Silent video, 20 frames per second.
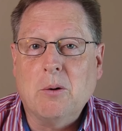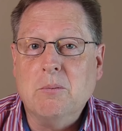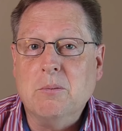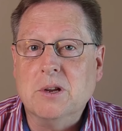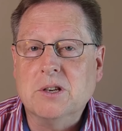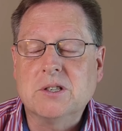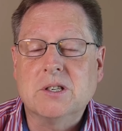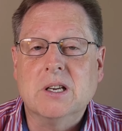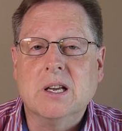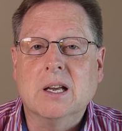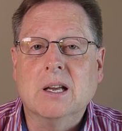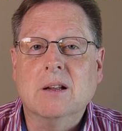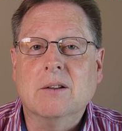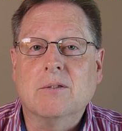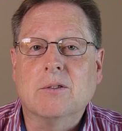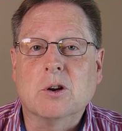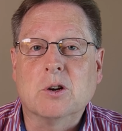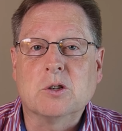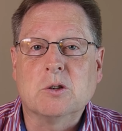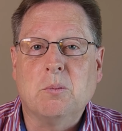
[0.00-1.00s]
missing,
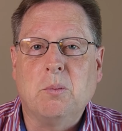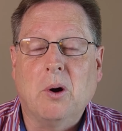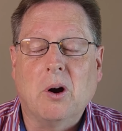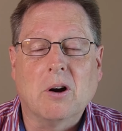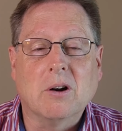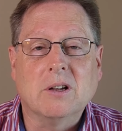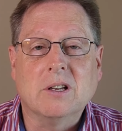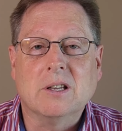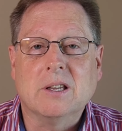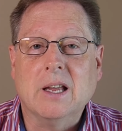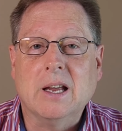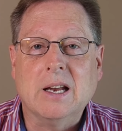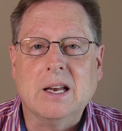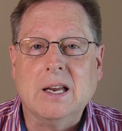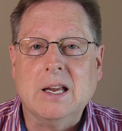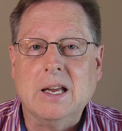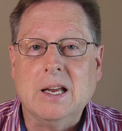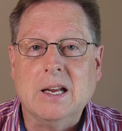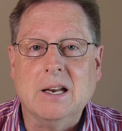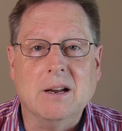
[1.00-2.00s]
there's a part that they
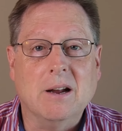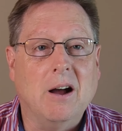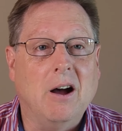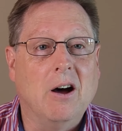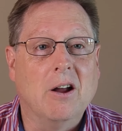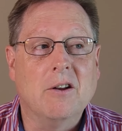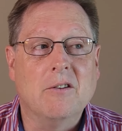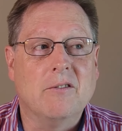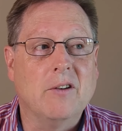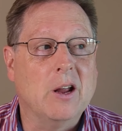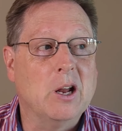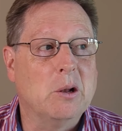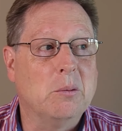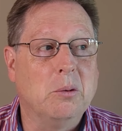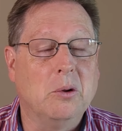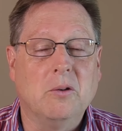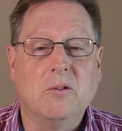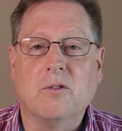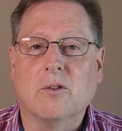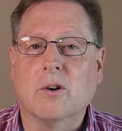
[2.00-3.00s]
need,
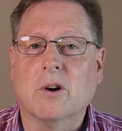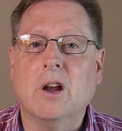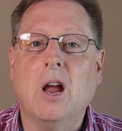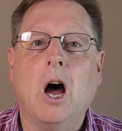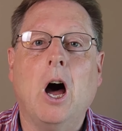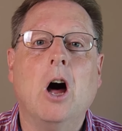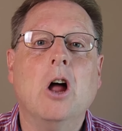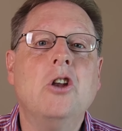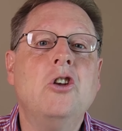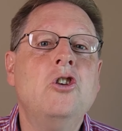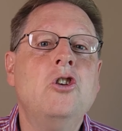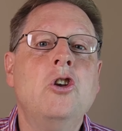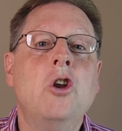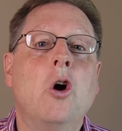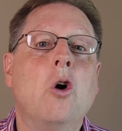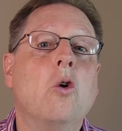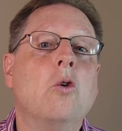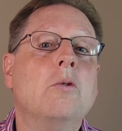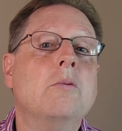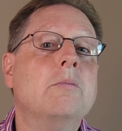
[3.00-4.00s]
unavailable for an
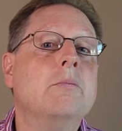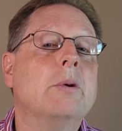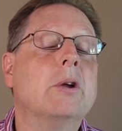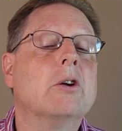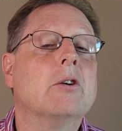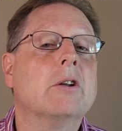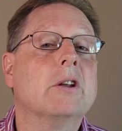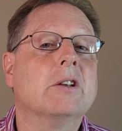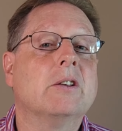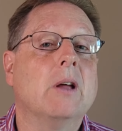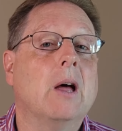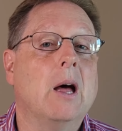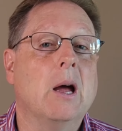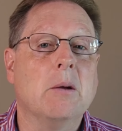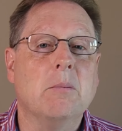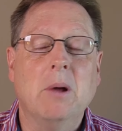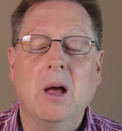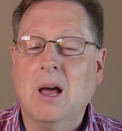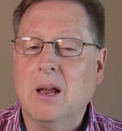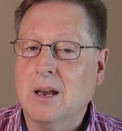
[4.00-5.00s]
unknown period of time.
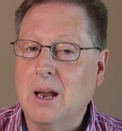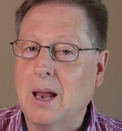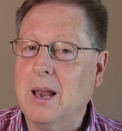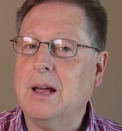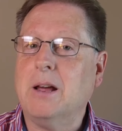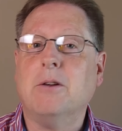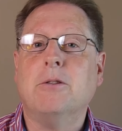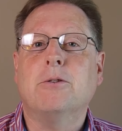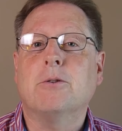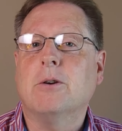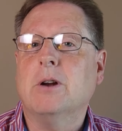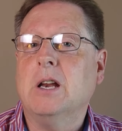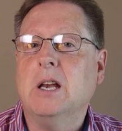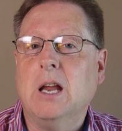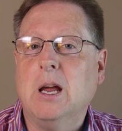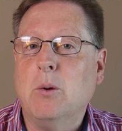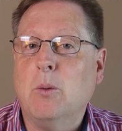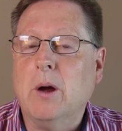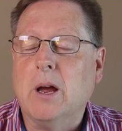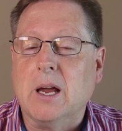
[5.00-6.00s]
Not like a 30-day
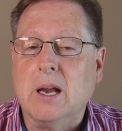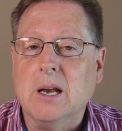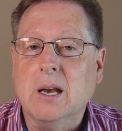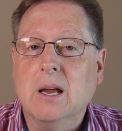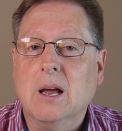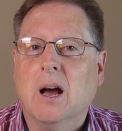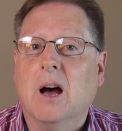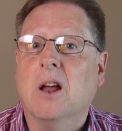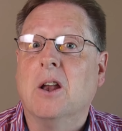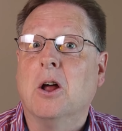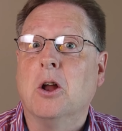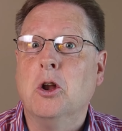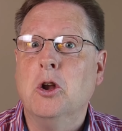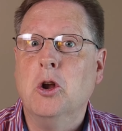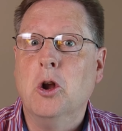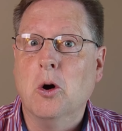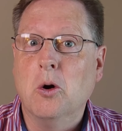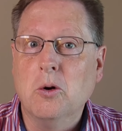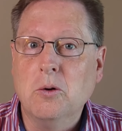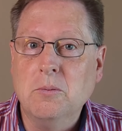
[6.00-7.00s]
wait, an
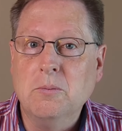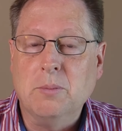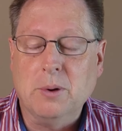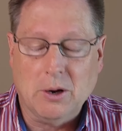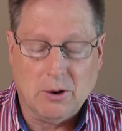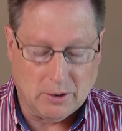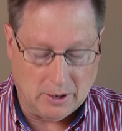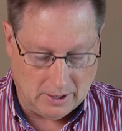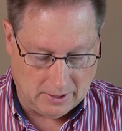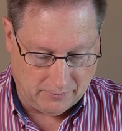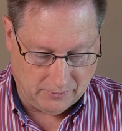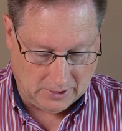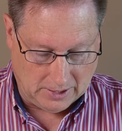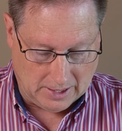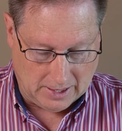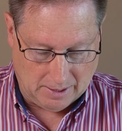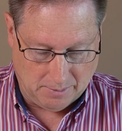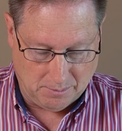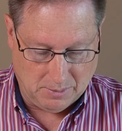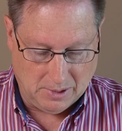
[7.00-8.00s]
unknown period of
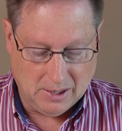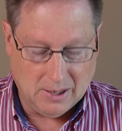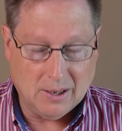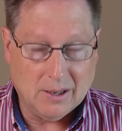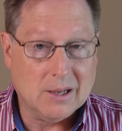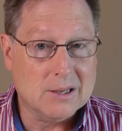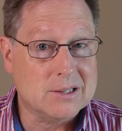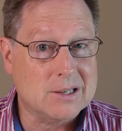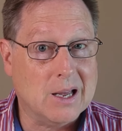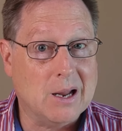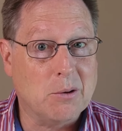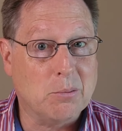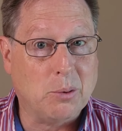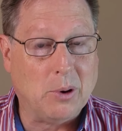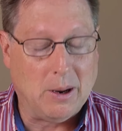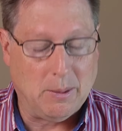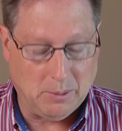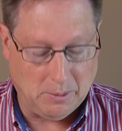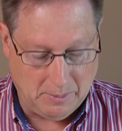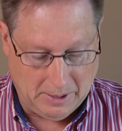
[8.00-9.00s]
time. That's kind of
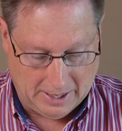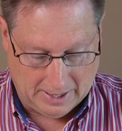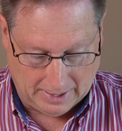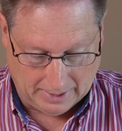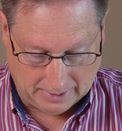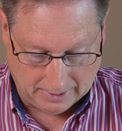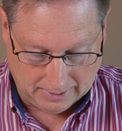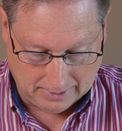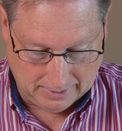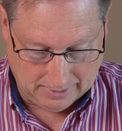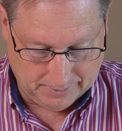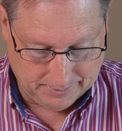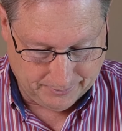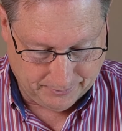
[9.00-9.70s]
problematic, isn't it?